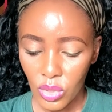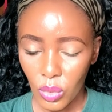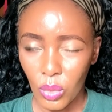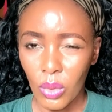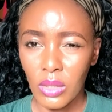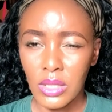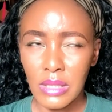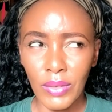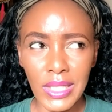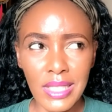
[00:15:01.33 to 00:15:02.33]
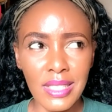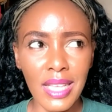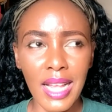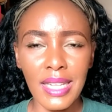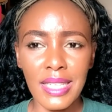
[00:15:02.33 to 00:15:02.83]
So for
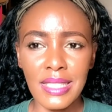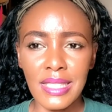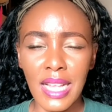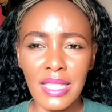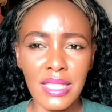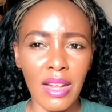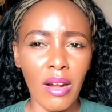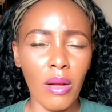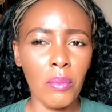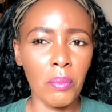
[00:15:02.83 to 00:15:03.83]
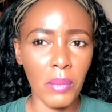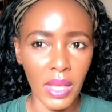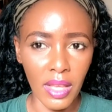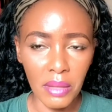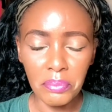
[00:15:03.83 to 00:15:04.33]
Teesside, it starts around
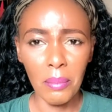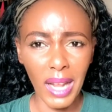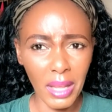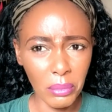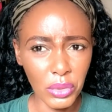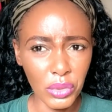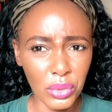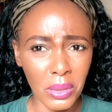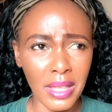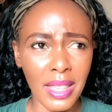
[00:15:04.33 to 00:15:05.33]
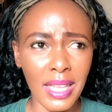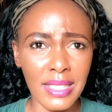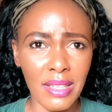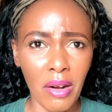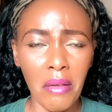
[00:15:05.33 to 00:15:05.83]
May. Plymouth too, I think
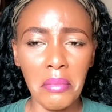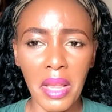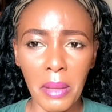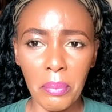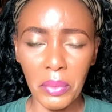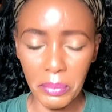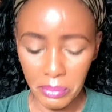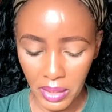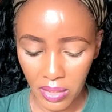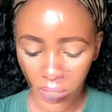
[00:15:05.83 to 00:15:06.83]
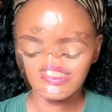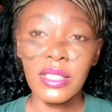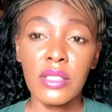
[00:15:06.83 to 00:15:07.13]
it's around April, May.